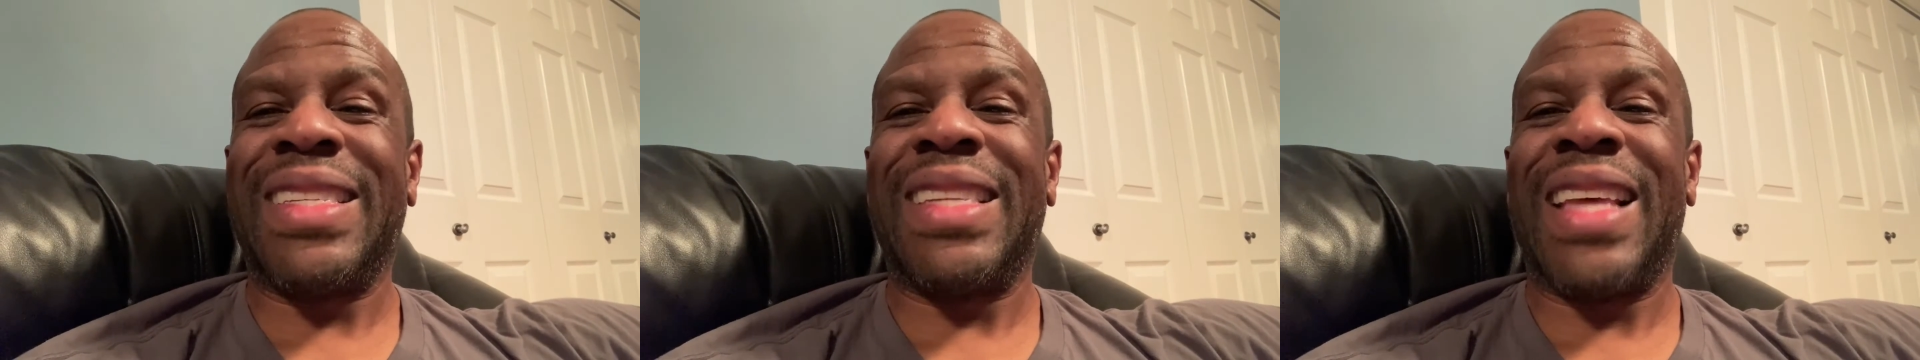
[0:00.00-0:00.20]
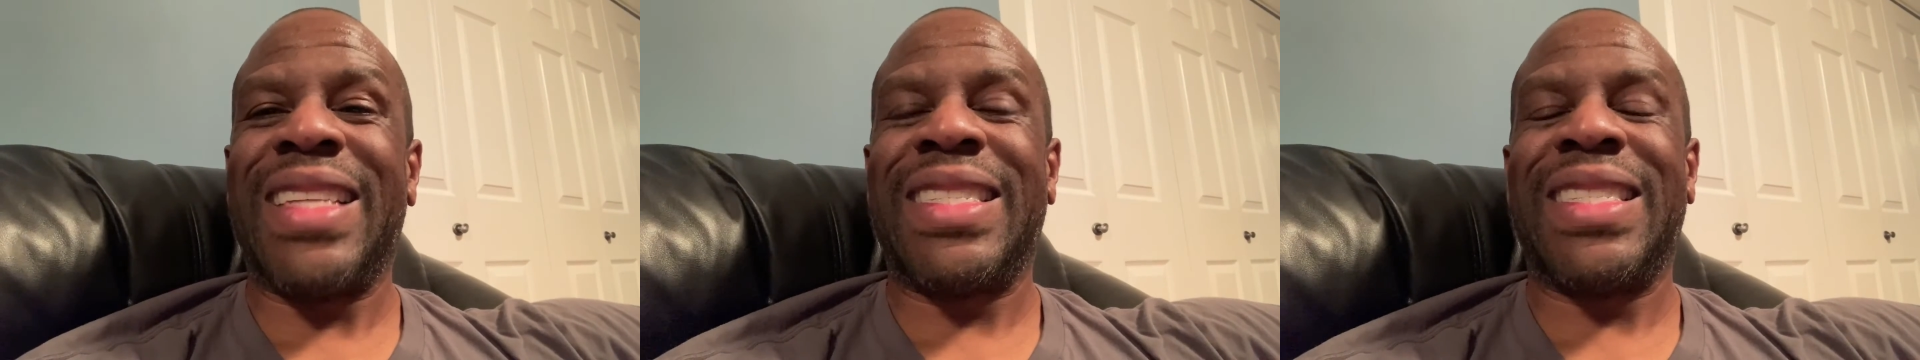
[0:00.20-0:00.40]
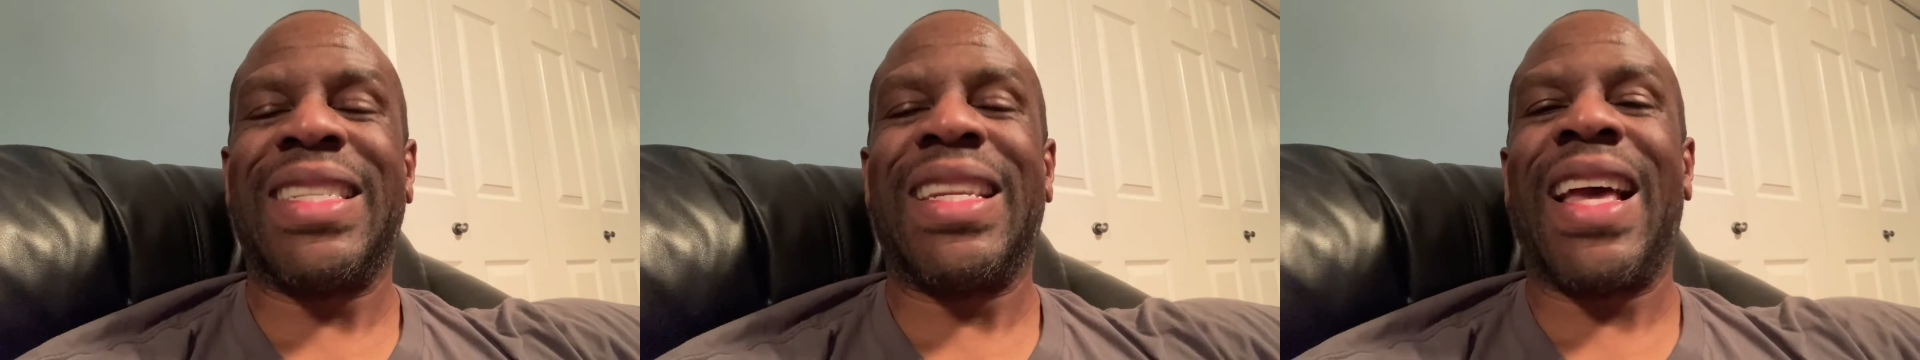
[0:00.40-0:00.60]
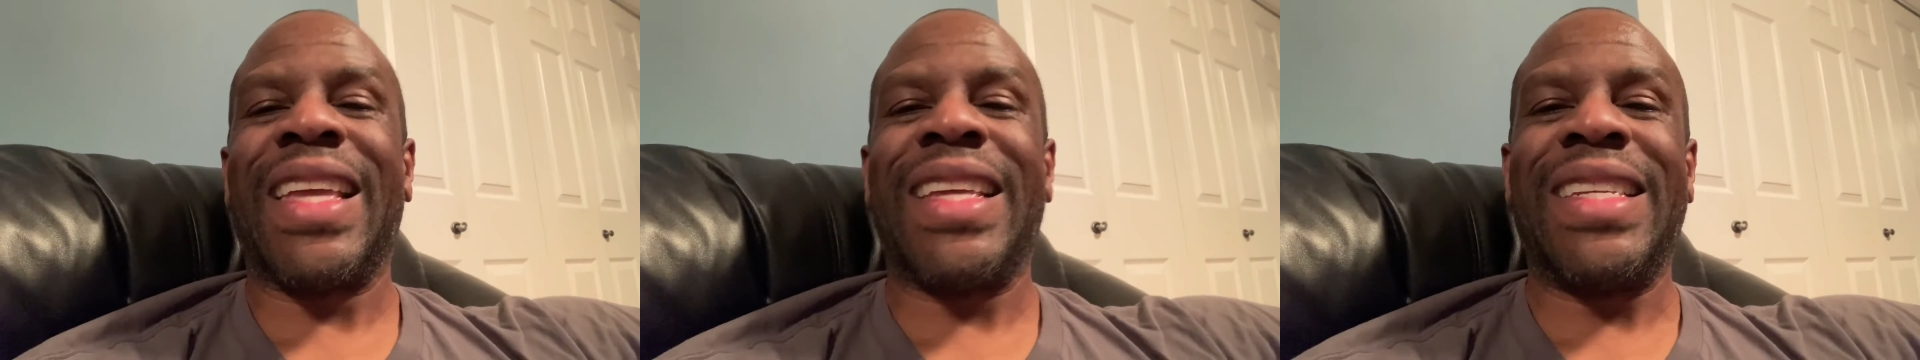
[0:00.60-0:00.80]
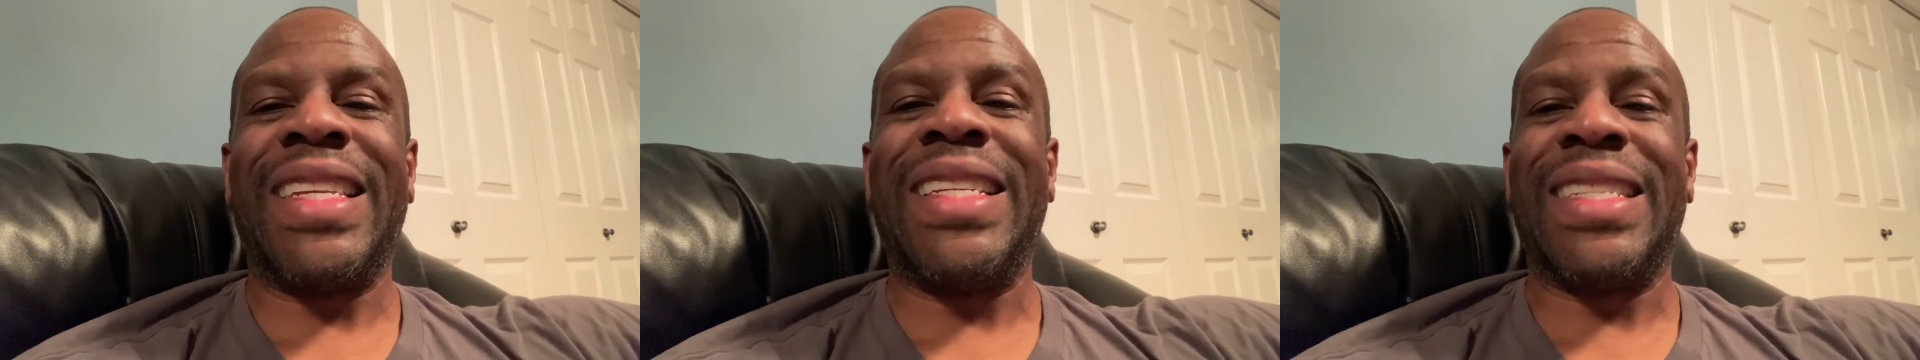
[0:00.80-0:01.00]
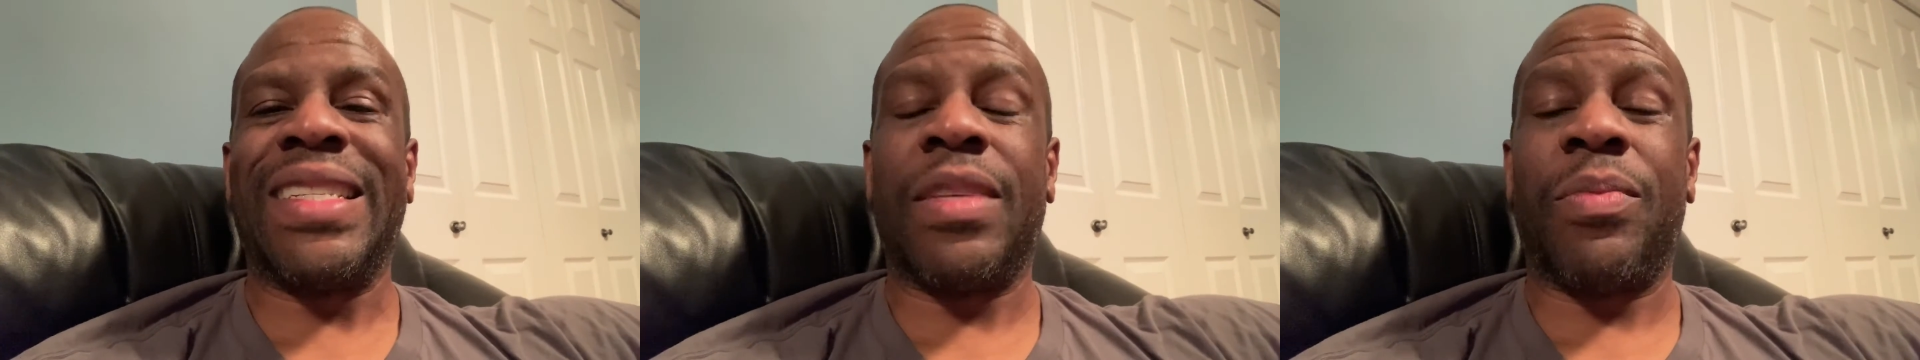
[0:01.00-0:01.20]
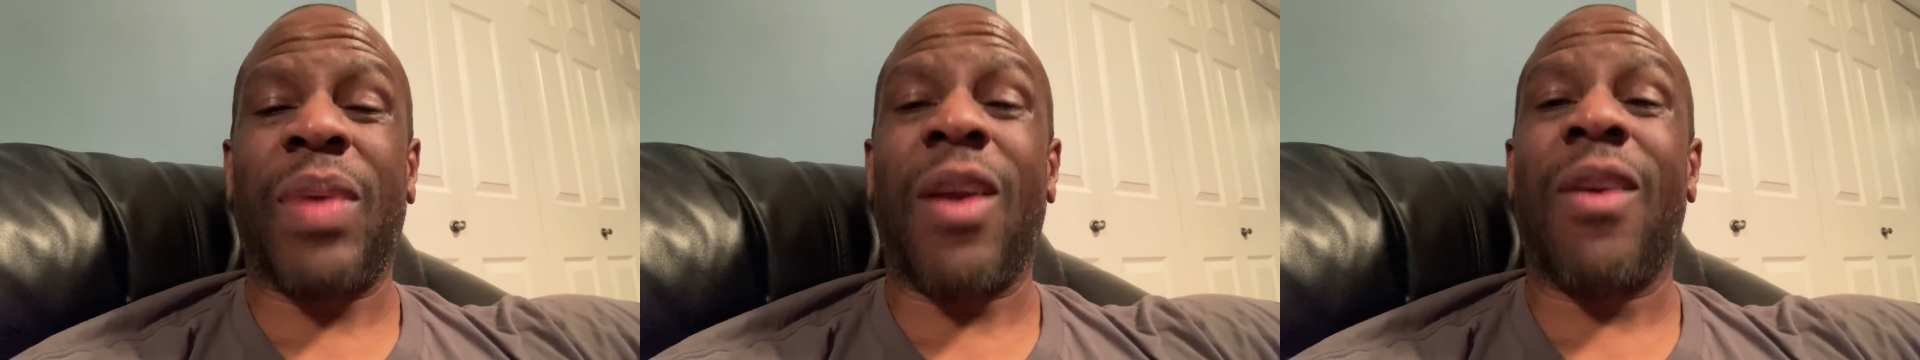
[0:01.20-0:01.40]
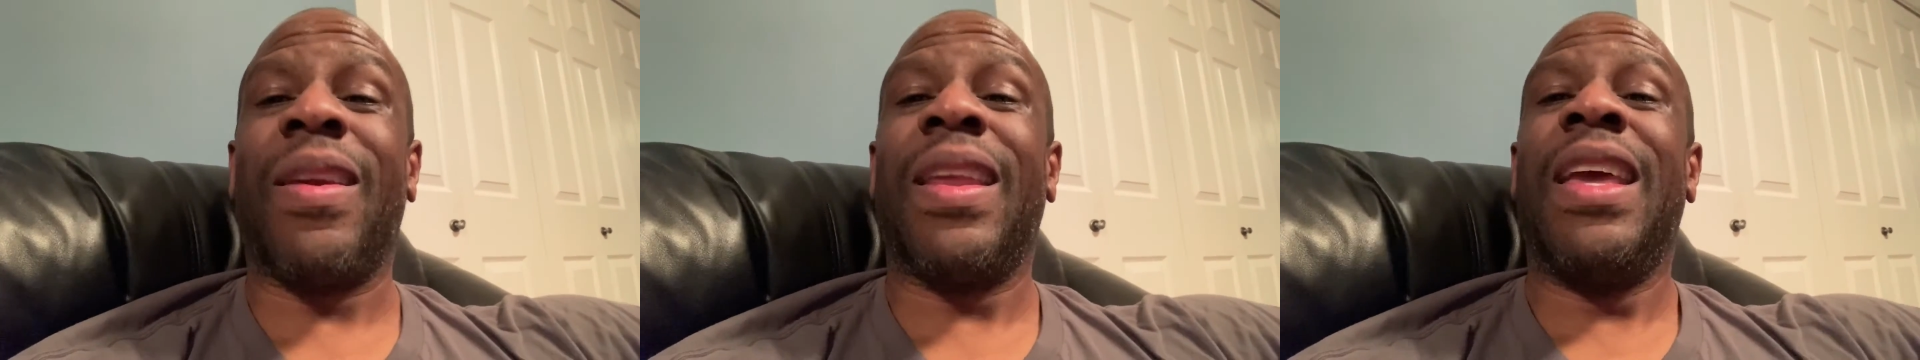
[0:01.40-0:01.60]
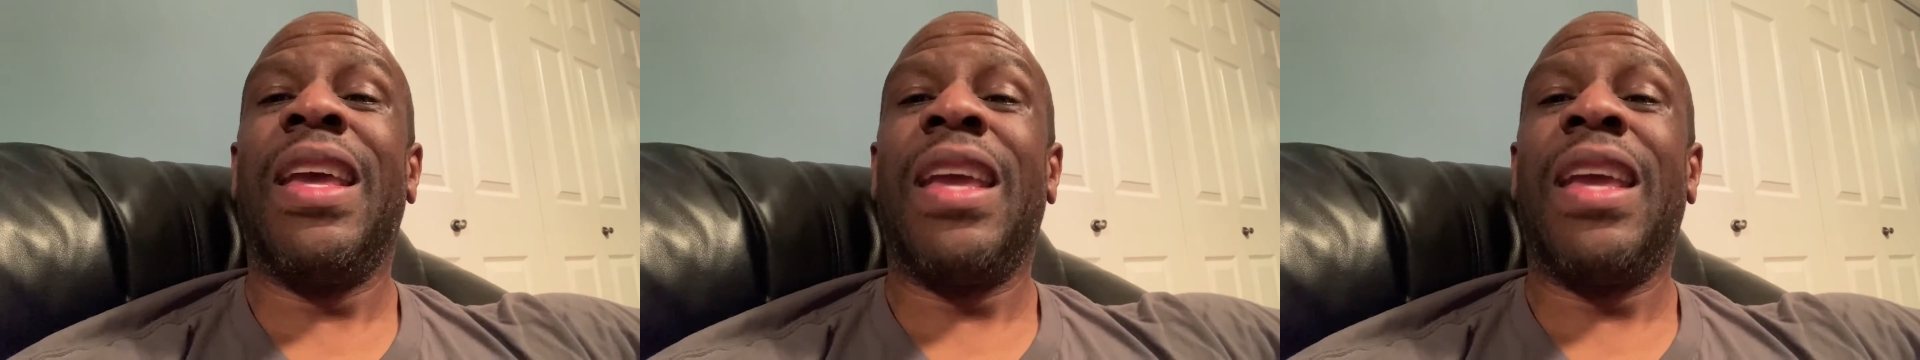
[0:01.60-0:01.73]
lessons that I can teach as a parent